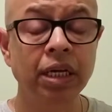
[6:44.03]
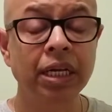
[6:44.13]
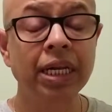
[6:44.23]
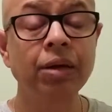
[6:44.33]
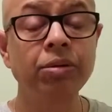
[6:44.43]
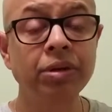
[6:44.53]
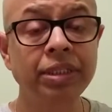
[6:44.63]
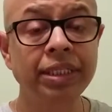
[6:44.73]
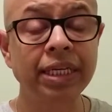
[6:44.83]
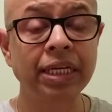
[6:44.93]
Now you will
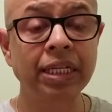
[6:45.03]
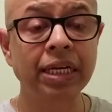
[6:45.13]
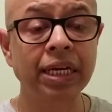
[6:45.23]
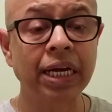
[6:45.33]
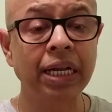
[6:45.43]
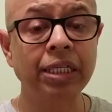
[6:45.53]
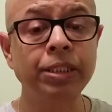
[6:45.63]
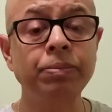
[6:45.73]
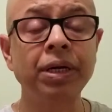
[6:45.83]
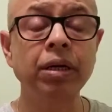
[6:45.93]
say that I'll
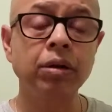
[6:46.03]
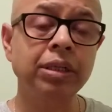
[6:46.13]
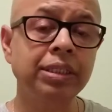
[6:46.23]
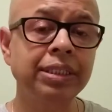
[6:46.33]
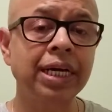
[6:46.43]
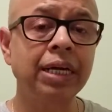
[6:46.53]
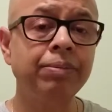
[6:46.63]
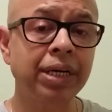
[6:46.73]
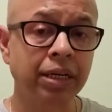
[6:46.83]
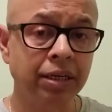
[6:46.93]
spend all this time
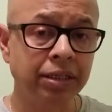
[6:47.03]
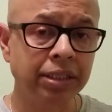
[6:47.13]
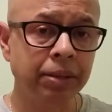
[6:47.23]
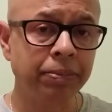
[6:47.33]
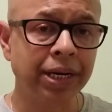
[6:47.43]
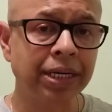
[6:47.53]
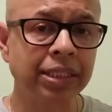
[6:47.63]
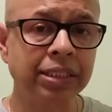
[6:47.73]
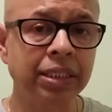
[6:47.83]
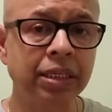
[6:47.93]
and energy in
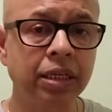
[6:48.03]
practicing.